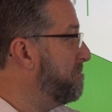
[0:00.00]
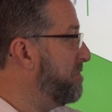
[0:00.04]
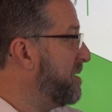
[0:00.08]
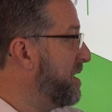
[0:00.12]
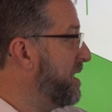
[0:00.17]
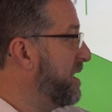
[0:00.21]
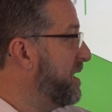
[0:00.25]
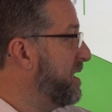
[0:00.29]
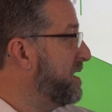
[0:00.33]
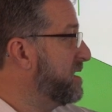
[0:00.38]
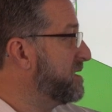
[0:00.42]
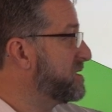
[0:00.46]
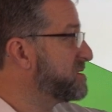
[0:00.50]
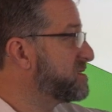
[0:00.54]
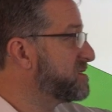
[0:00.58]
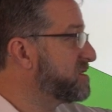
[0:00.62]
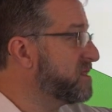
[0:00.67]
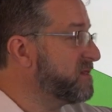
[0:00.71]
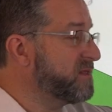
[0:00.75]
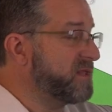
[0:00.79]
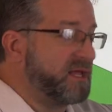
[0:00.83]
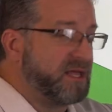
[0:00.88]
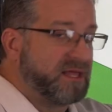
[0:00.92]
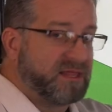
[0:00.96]
b is
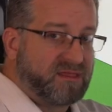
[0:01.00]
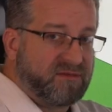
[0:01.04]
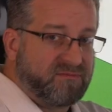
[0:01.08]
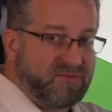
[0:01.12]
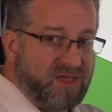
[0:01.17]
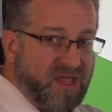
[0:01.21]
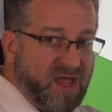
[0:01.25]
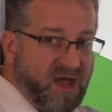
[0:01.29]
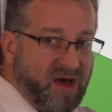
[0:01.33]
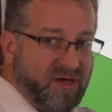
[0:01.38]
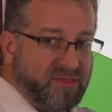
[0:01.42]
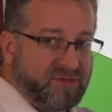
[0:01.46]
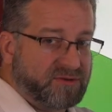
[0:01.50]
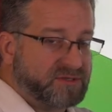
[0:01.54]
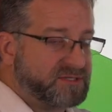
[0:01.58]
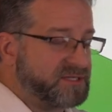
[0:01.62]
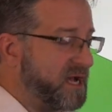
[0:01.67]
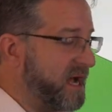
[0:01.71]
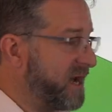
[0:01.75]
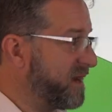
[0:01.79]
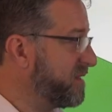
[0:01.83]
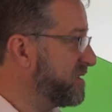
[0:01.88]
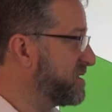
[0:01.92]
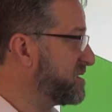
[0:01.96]
the length of the other
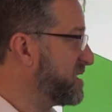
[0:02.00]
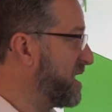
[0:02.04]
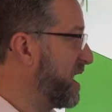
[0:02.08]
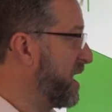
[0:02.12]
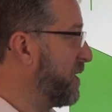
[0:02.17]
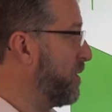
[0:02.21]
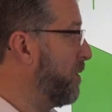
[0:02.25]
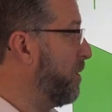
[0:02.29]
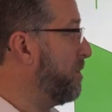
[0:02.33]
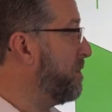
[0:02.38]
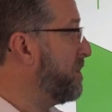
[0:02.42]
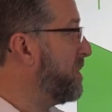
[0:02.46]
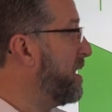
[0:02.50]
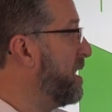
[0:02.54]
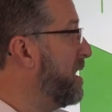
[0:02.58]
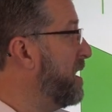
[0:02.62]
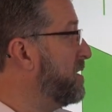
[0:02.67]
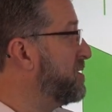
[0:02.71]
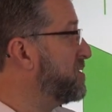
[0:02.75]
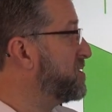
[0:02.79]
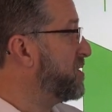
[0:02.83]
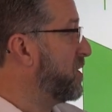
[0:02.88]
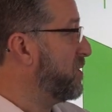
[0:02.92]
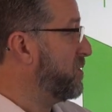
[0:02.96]
side of this angle.
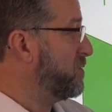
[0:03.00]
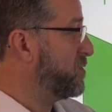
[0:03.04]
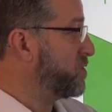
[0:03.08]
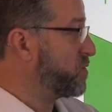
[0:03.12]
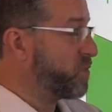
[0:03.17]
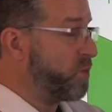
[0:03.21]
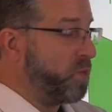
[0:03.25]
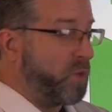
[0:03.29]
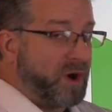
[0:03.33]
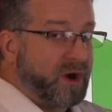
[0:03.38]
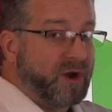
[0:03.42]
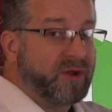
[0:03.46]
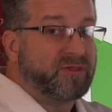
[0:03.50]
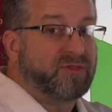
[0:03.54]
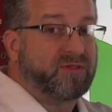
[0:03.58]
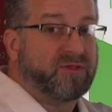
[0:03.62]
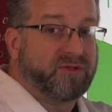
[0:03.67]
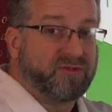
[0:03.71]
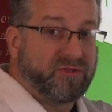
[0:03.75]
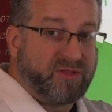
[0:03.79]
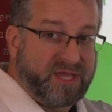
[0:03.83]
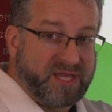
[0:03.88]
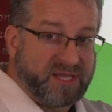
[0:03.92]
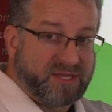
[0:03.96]
So you square
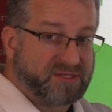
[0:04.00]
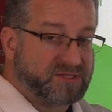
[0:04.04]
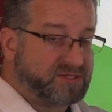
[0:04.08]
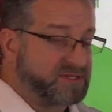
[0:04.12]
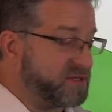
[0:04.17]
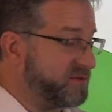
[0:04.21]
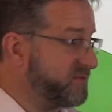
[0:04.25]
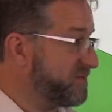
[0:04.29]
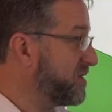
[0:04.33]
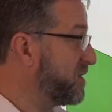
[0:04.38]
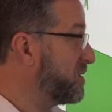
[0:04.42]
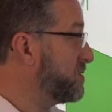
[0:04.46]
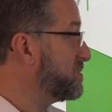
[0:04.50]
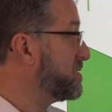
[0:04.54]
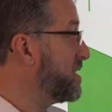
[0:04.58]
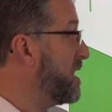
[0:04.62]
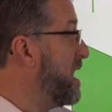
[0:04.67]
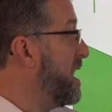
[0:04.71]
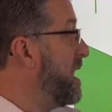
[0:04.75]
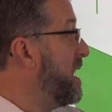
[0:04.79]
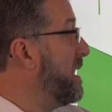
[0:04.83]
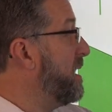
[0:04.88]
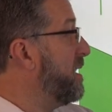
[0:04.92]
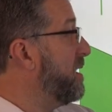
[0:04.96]
the lengths of those.
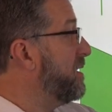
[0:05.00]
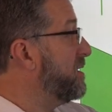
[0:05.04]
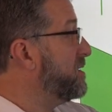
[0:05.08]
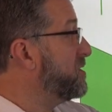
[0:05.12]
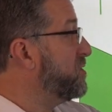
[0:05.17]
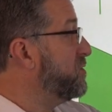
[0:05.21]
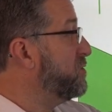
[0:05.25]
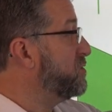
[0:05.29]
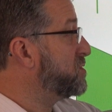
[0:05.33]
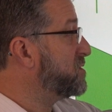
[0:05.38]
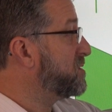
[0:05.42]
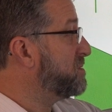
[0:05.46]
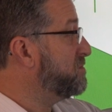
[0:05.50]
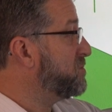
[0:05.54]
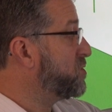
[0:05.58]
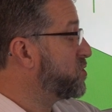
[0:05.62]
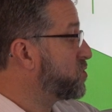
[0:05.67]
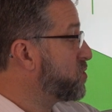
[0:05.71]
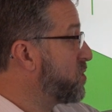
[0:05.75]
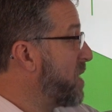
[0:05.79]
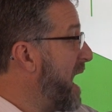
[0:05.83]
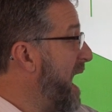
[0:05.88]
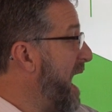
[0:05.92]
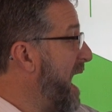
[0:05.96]
You
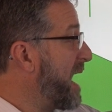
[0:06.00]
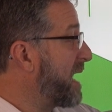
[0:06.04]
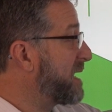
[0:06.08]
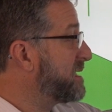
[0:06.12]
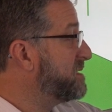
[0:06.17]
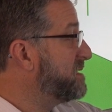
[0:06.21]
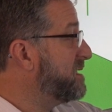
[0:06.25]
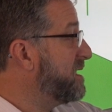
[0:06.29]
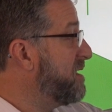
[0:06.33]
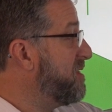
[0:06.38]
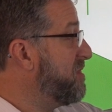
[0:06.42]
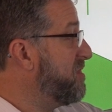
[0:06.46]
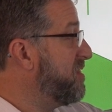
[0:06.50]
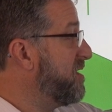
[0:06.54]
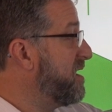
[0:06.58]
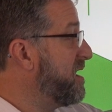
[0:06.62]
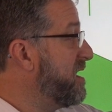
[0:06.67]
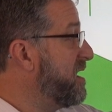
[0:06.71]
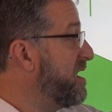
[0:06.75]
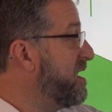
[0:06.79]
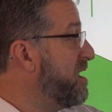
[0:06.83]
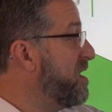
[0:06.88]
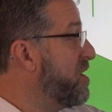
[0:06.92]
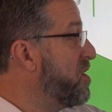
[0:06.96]
subtract
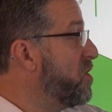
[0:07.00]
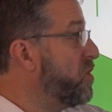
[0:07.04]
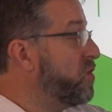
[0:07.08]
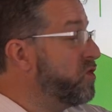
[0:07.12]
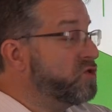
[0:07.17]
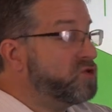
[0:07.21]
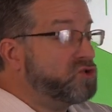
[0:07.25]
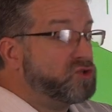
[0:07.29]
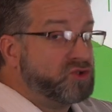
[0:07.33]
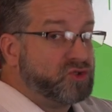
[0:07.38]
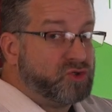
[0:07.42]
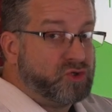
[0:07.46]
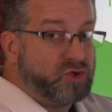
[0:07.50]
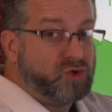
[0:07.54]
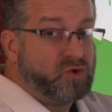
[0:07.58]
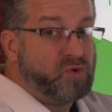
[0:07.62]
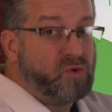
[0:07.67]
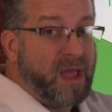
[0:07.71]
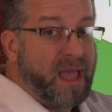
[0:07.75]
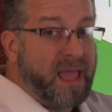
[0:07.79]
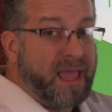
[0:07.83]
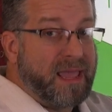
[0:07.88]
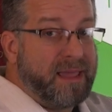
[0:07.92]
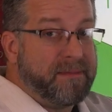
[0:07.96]
the
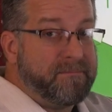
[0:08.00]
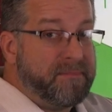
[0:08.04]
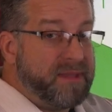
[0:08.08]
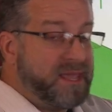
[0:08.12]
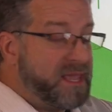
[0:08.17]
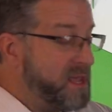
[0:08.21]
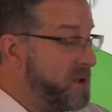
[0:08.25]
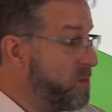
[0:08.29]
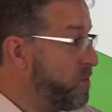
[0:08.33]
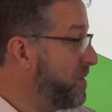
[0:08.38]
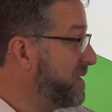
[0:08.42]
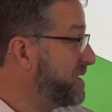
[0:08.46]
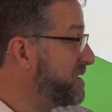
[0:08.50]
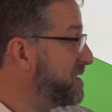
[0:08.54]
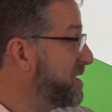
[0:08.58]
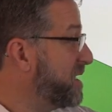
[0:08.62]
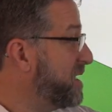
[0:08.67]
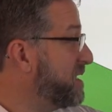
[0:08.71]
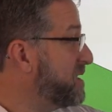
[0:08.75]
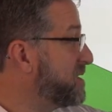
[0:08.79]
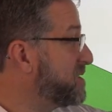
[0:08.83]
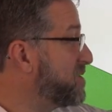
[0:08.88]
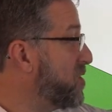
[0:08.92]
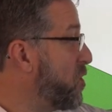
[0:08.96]
2AB, which
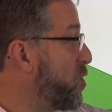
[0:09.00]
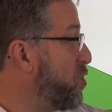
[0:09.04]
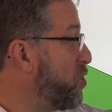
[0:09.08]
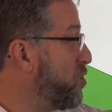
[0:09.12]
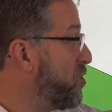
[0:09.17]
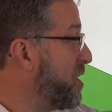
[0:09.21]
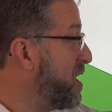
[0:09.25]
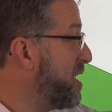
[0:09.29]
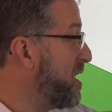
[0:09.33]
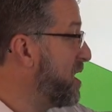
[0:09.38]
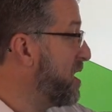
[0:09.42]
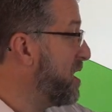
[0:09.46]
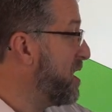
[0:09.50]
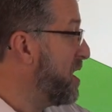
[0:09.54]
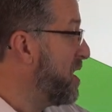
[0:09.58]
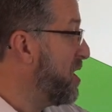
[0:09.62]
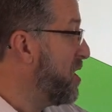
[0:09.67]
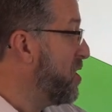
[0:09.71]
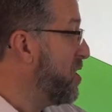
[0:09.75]
is the